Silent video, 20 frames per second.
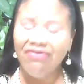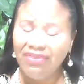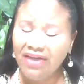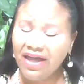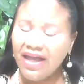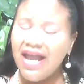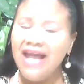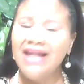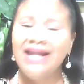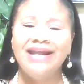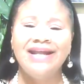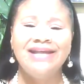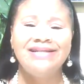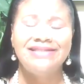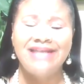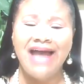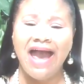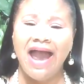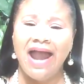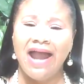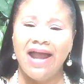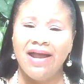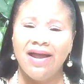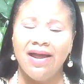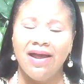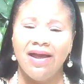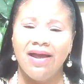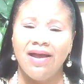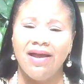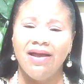at the end of the
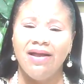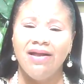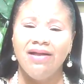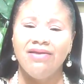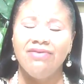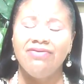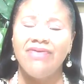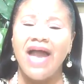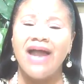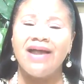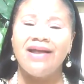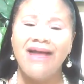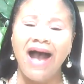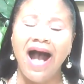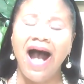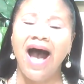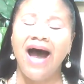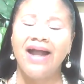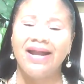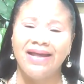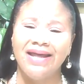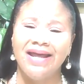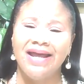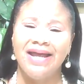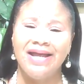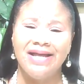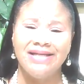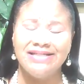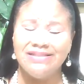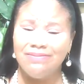day, that God
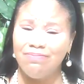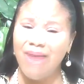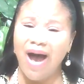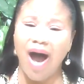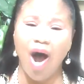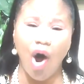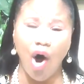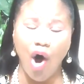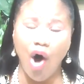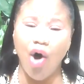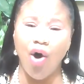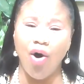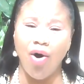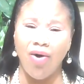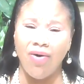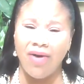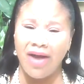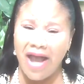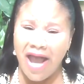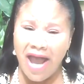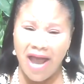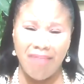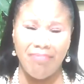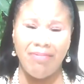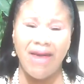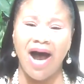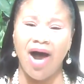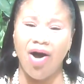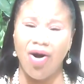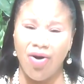is my all
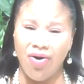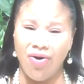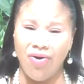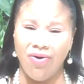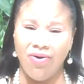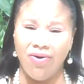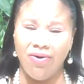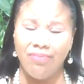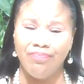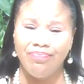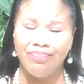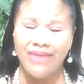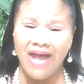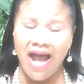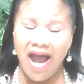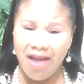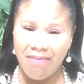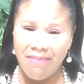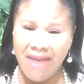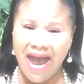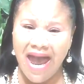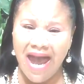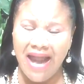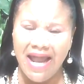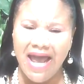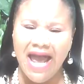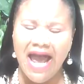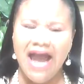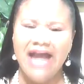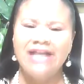and my all.
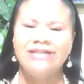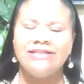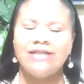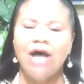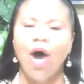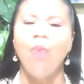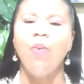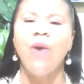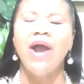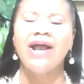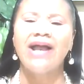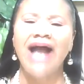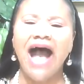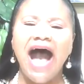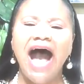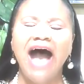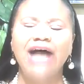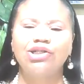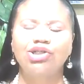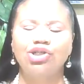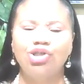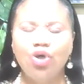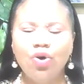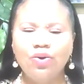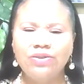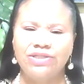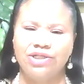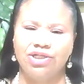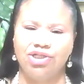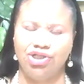Amen. And so when God
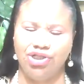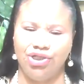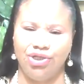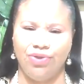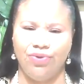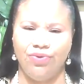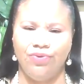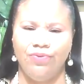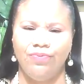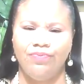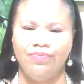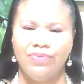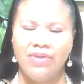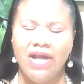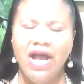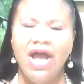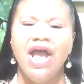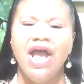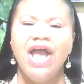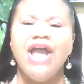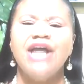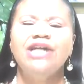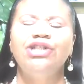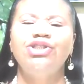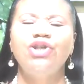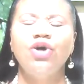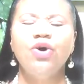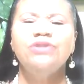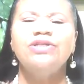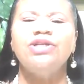chooses you, he
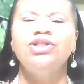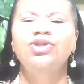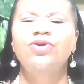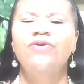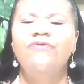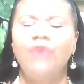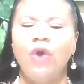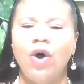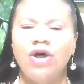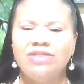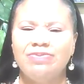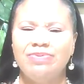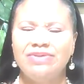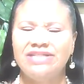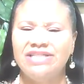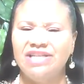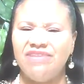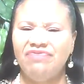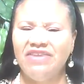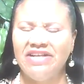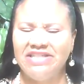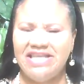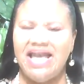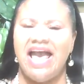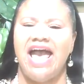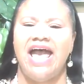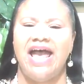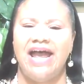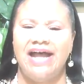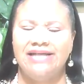chooses you for a specific
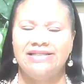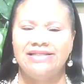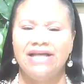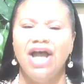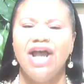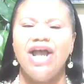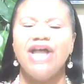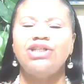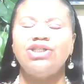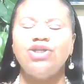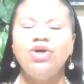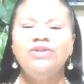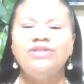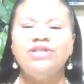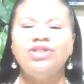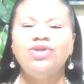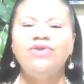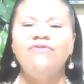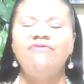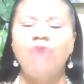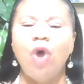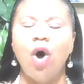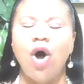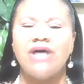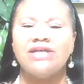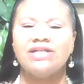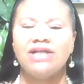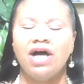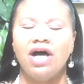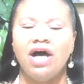task. He chooses you for
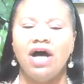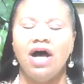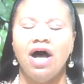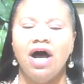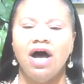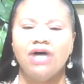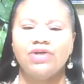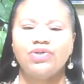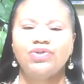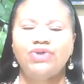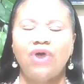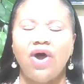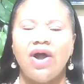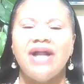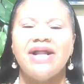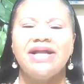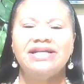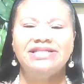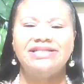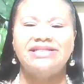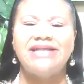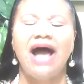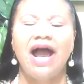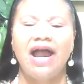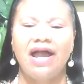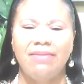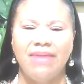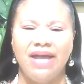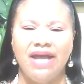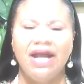a, a, a certain
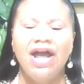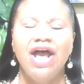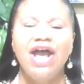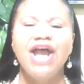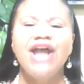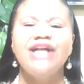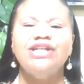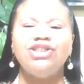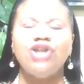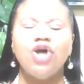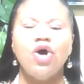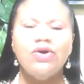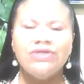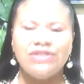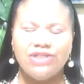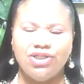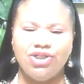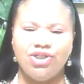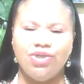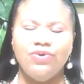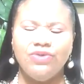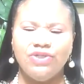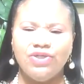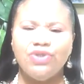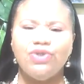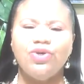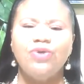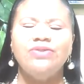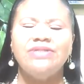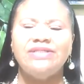assignment. He chooses you
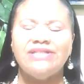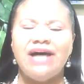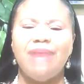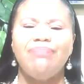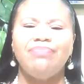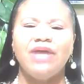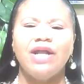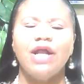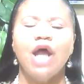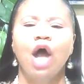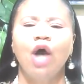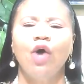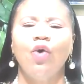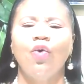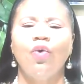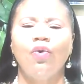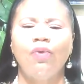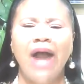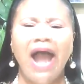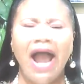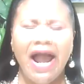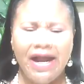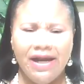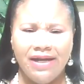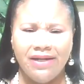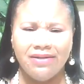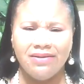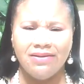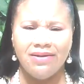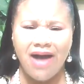to do something
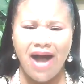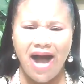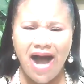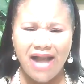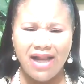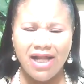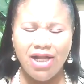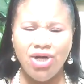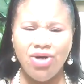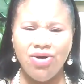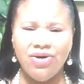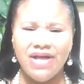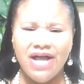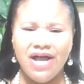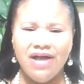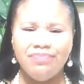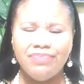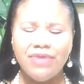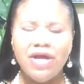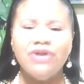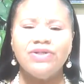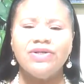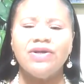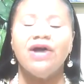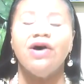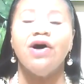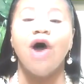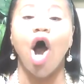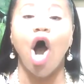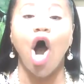great. Hallelujah.
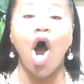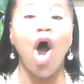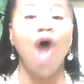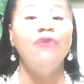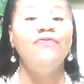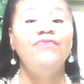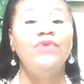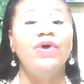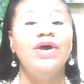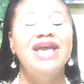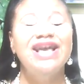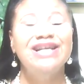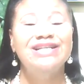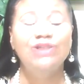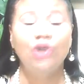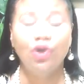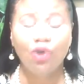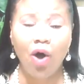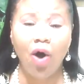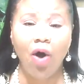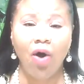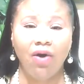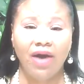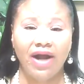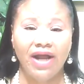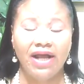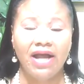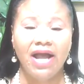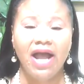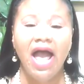All for his
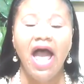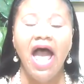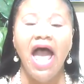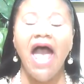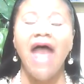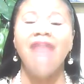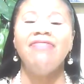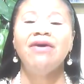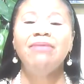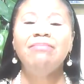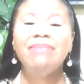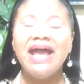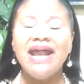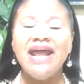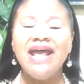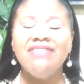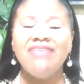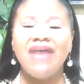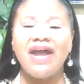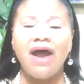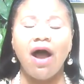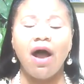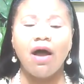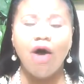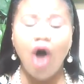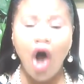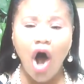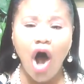glory. And the many that are